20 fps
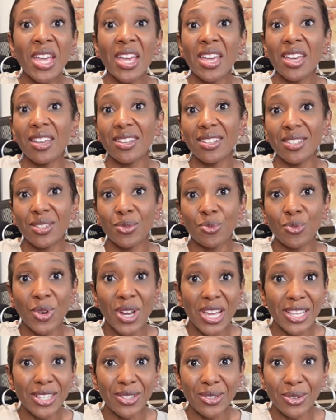It's
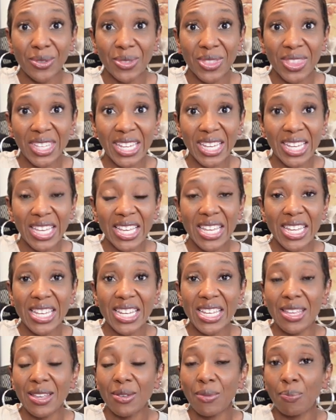razor
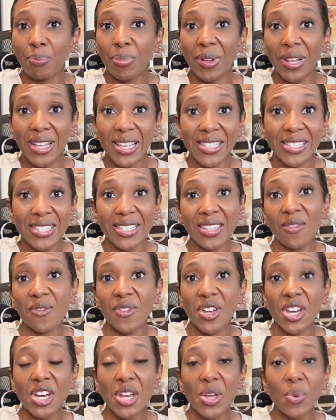thin. He placed it
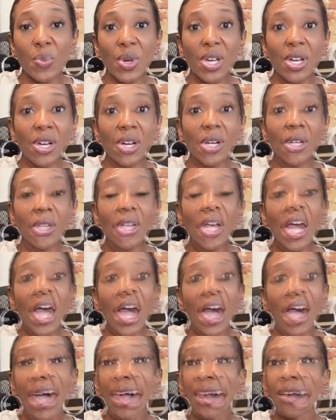very well,
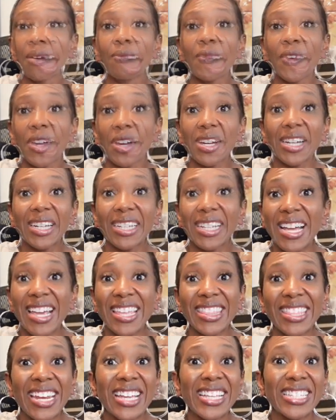and I'm very
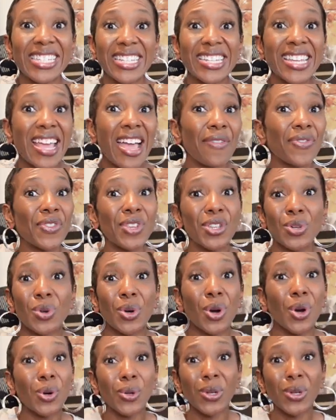glad that I didn't have to do a whole